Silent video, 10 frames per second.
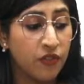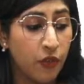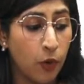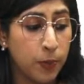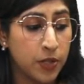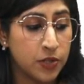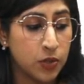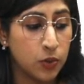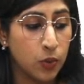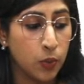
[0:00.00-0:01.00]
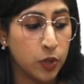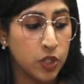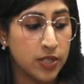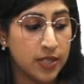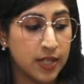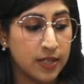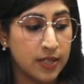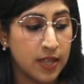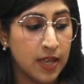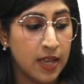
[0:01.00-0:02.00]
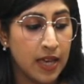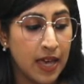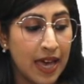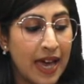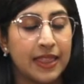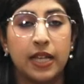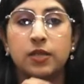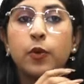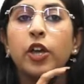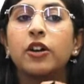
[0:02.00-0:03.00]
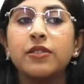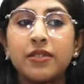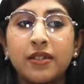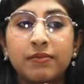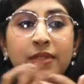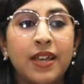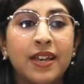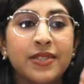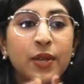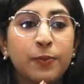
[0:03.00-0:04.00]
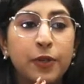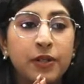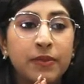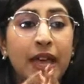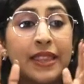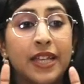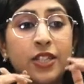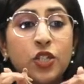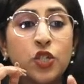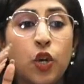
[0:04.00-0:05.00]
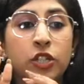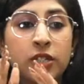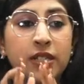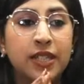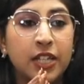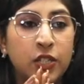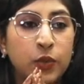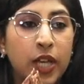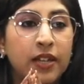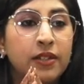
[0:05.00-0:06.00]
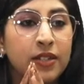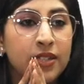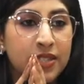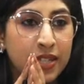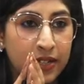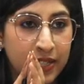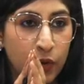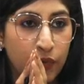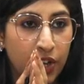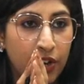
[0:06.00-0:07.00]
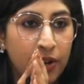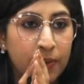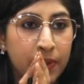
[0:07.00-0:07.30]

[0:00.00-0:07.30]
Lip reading: 4 plus 2, which is 6. And that's my answer. Simple. That's a shortcut that you can study over here.